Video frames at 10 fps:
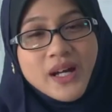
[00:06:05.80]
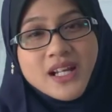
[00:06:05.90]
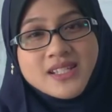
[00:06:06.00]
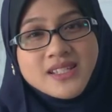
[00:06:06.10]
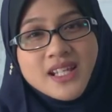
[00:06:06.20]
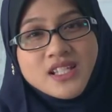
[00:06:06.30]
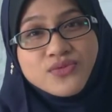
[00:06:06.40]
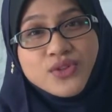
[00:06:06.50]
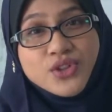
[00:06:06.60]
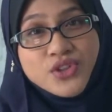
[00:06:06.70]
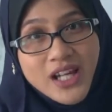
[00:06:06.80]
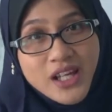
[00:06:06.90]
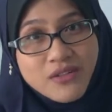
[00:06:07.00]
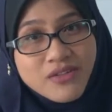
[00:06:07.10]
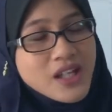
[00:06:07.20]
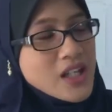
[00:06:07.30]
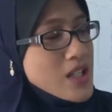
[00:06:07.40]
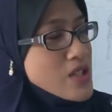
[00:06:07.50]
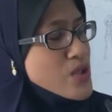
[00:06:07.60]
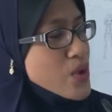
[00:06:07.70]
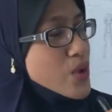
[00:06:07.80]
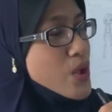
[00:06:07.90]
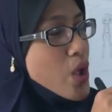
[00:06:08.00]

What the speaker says: past tense for drive. So